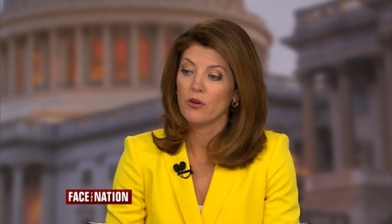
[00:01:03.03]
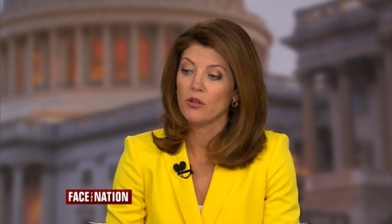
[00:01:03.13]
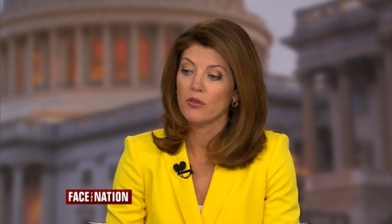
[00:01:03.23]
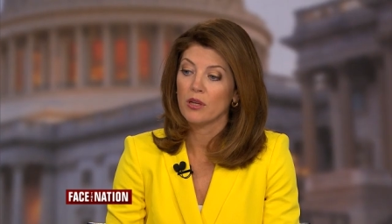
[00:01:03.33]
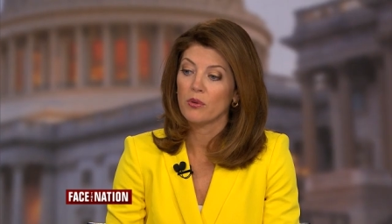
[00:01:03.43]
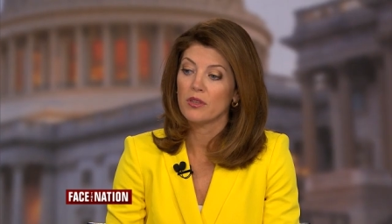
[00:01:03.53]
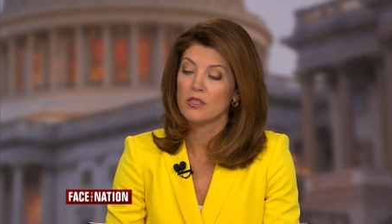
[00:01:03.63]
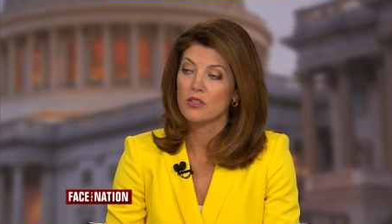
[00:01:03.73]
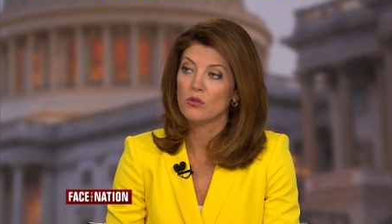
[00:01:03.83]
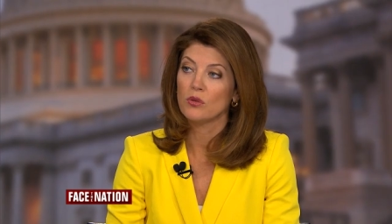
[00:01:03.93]
do you think with
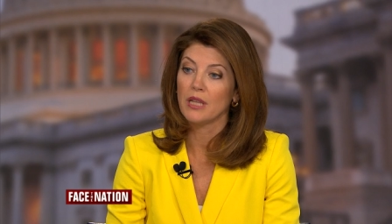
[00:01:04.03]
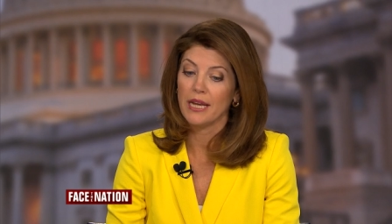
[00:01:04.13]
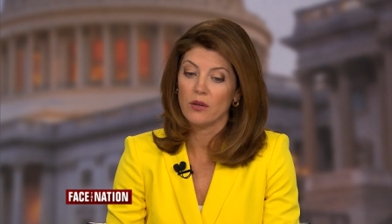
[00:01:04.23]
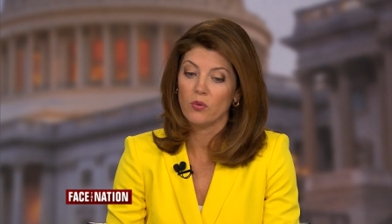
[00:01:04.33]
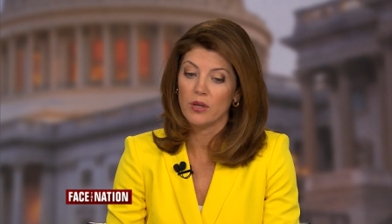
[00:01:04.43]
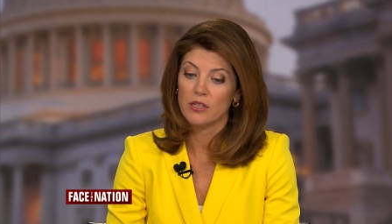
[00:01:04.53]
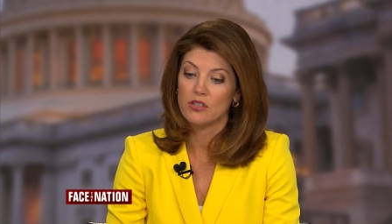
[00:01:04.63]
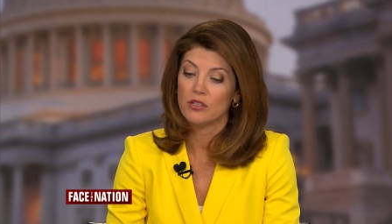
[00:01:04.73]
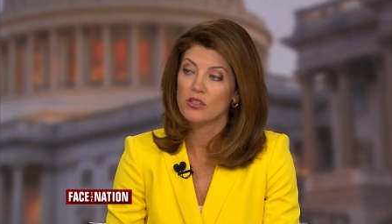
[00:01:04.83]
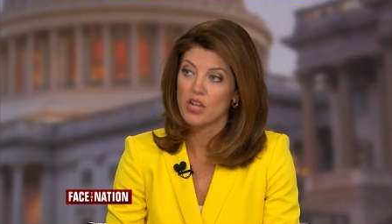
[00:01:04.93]
this new
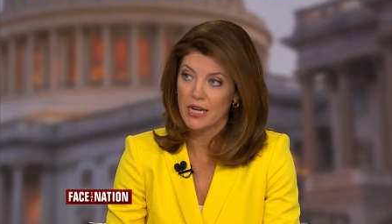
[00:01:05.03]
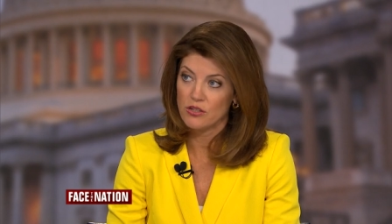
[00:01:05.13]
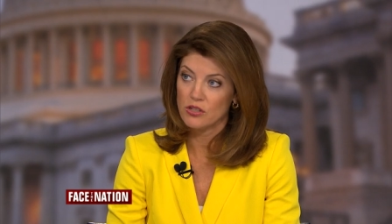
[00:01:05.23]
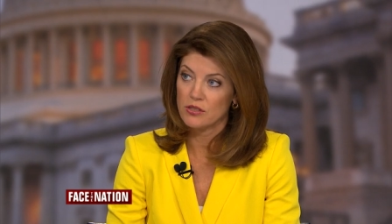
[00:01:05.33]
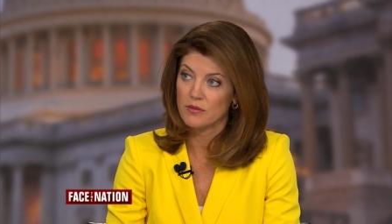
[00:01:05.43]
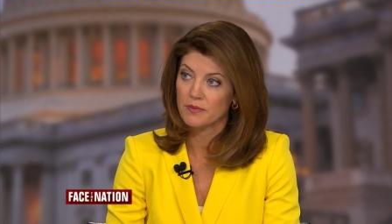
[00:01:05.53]
language changes?